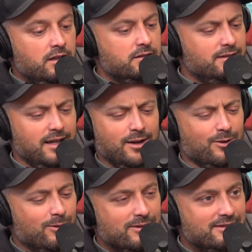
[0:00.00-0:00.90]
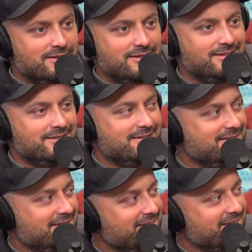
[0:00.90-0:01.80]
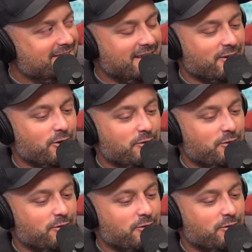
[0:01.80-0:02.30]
No. I don't know